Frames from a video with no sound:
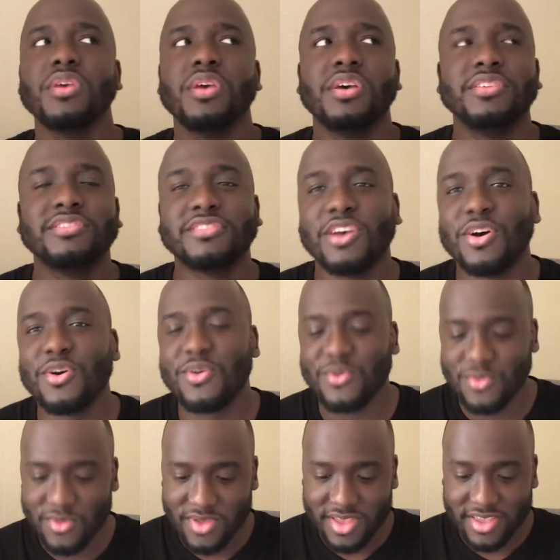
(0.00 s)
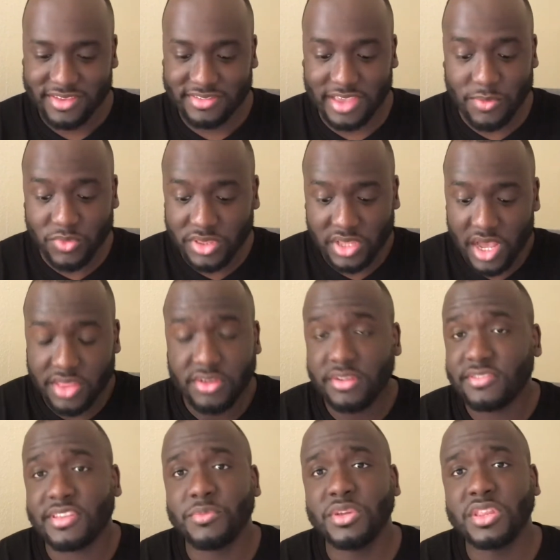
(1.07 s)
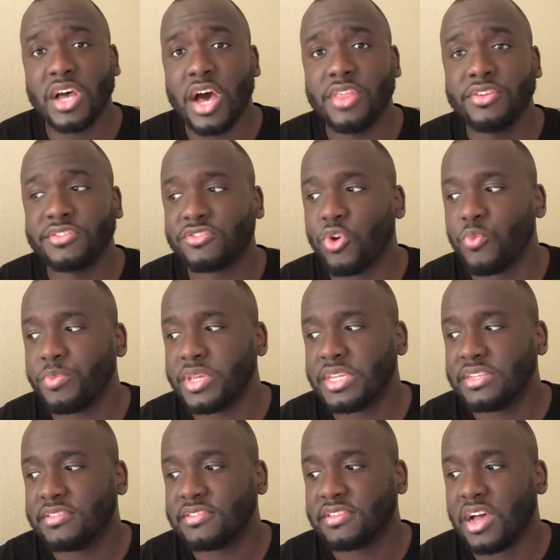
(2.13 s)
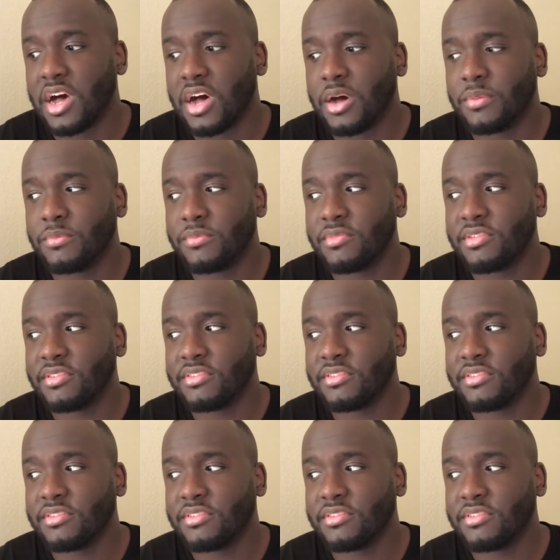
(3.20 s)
So same with the other soapies.